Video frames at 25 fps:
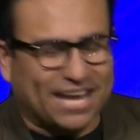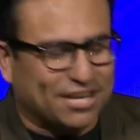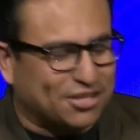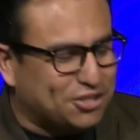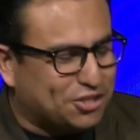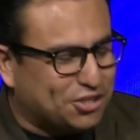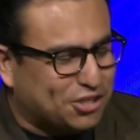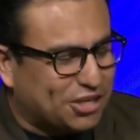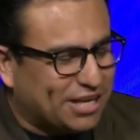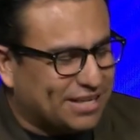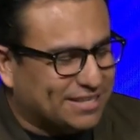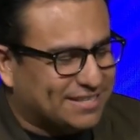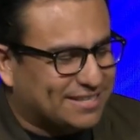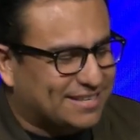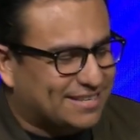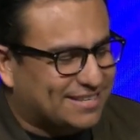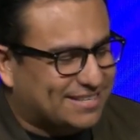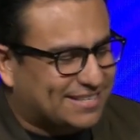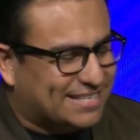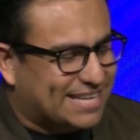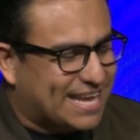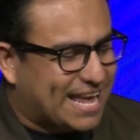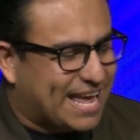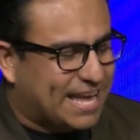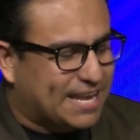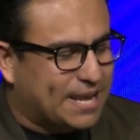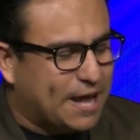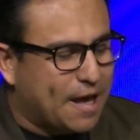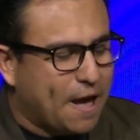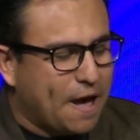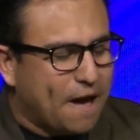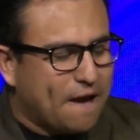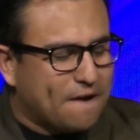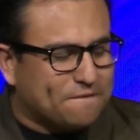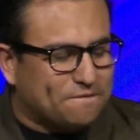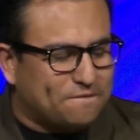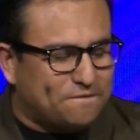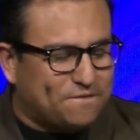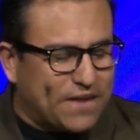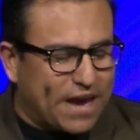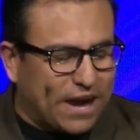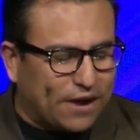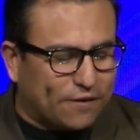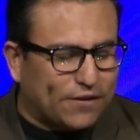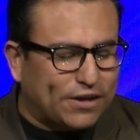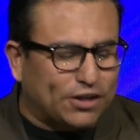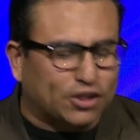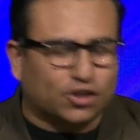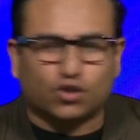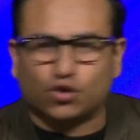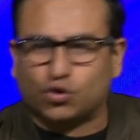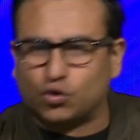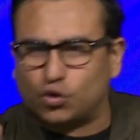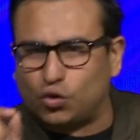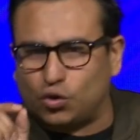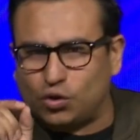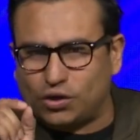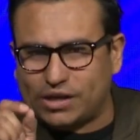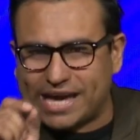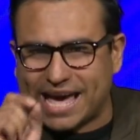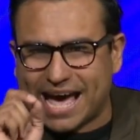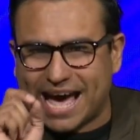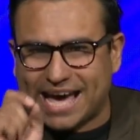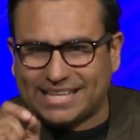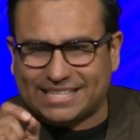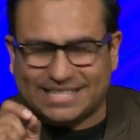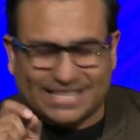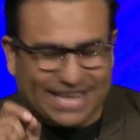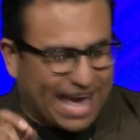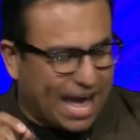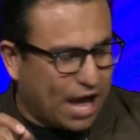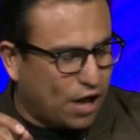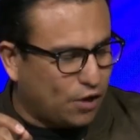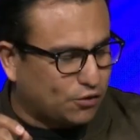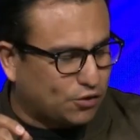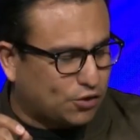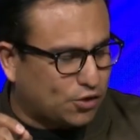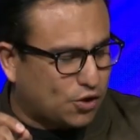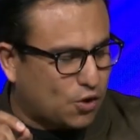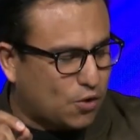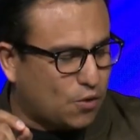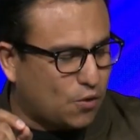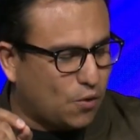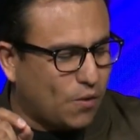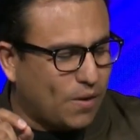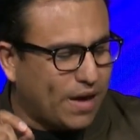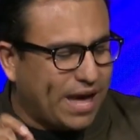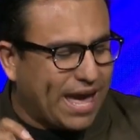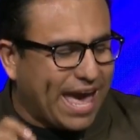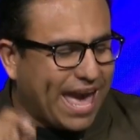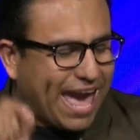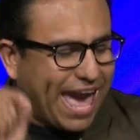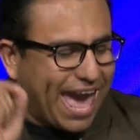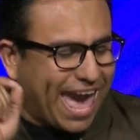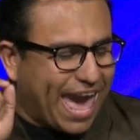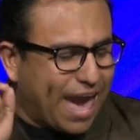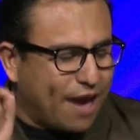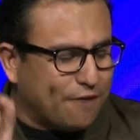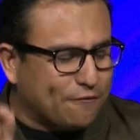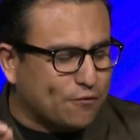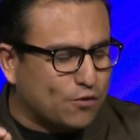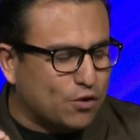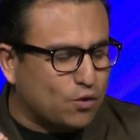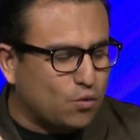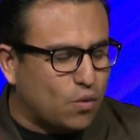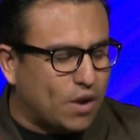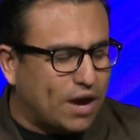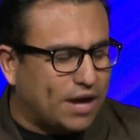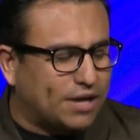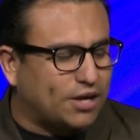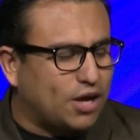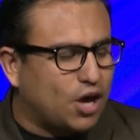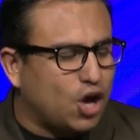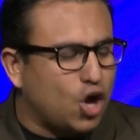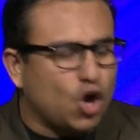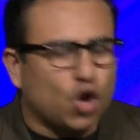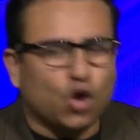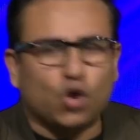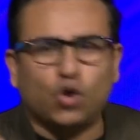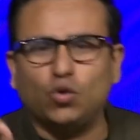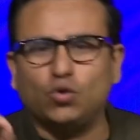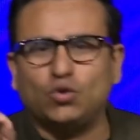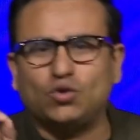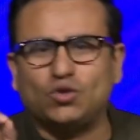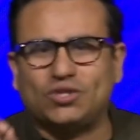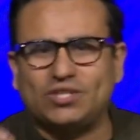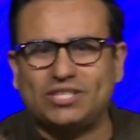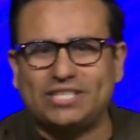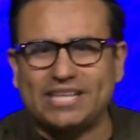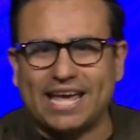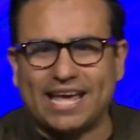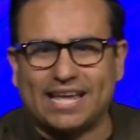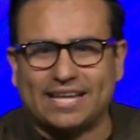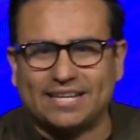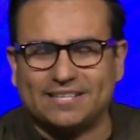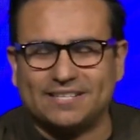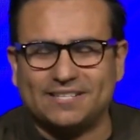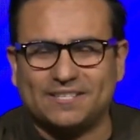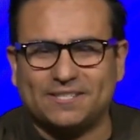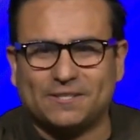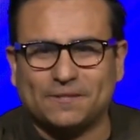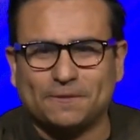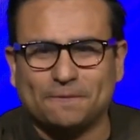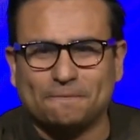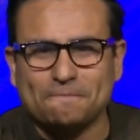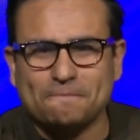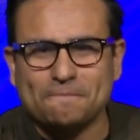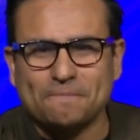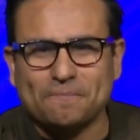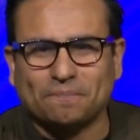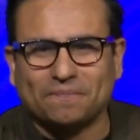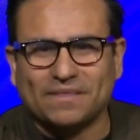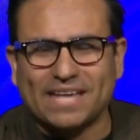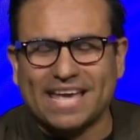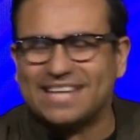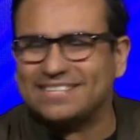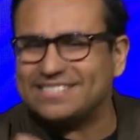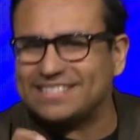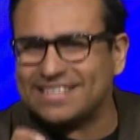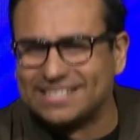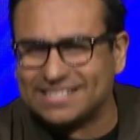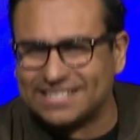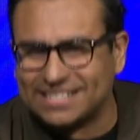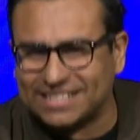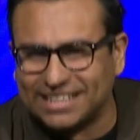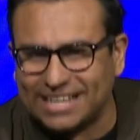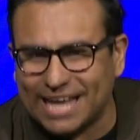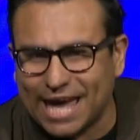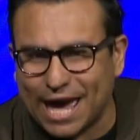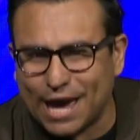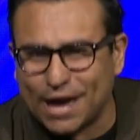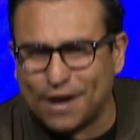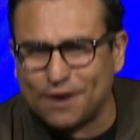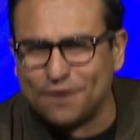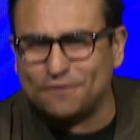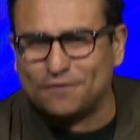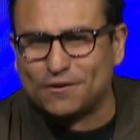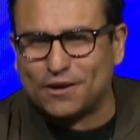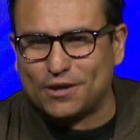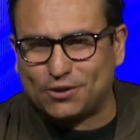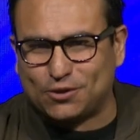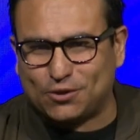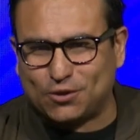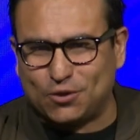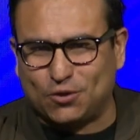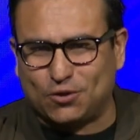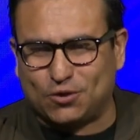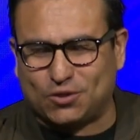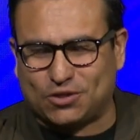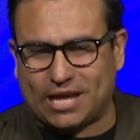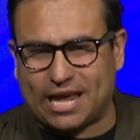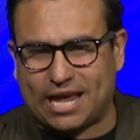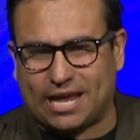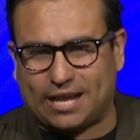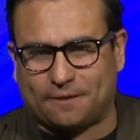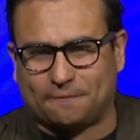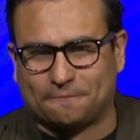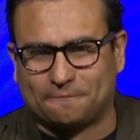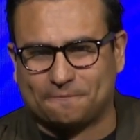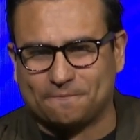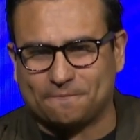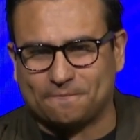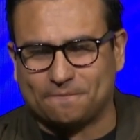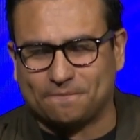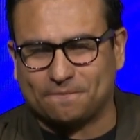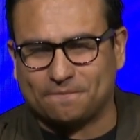And Jesus said, "Very truly I tell you, everyone who sins is a slave to sin."